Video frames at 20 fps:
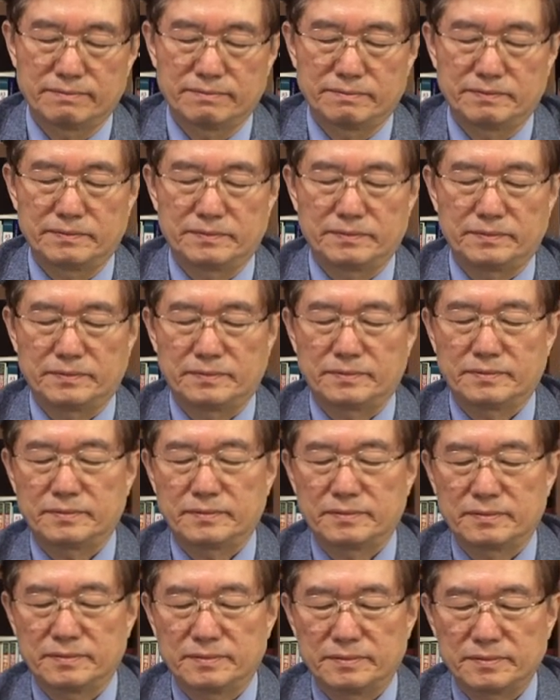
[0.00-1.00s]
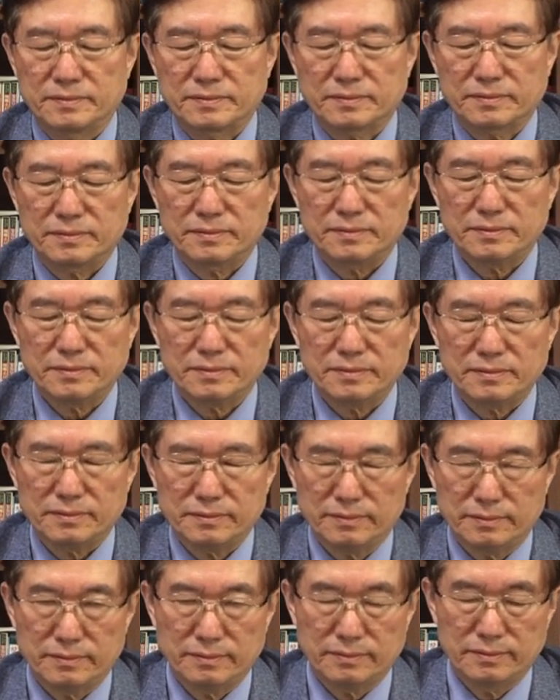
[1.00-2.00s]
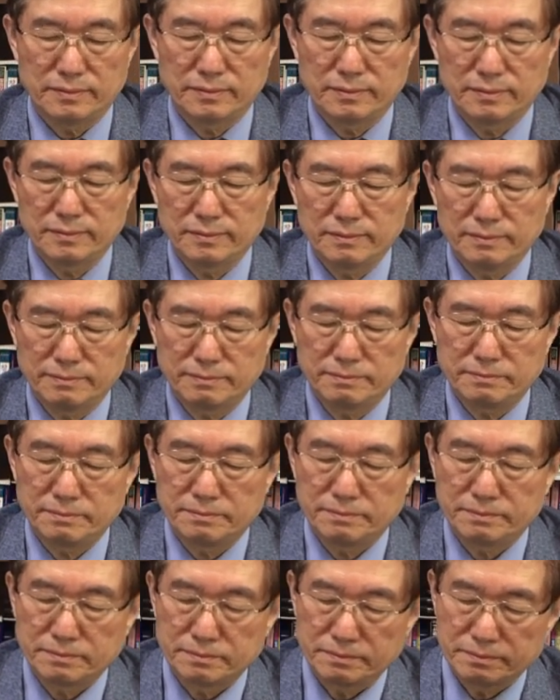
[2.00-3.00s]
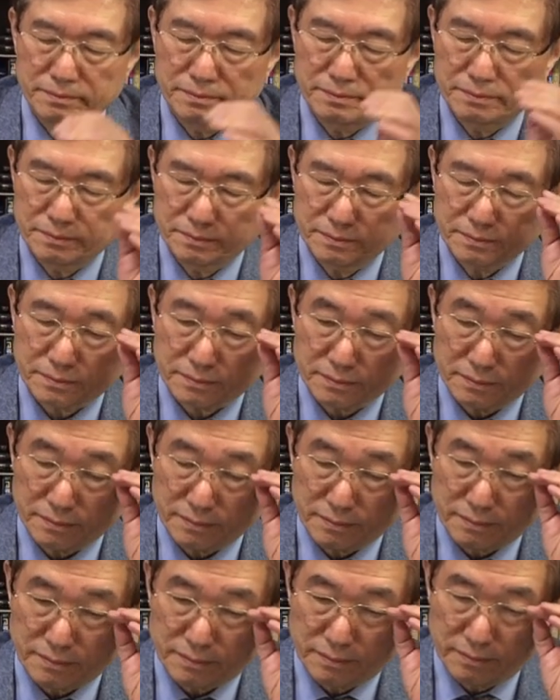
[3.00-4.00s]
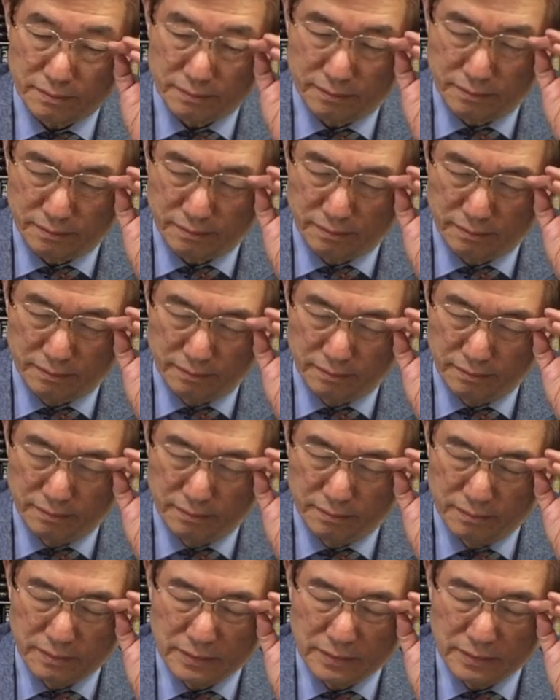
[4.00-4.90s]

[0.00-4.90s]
(silence)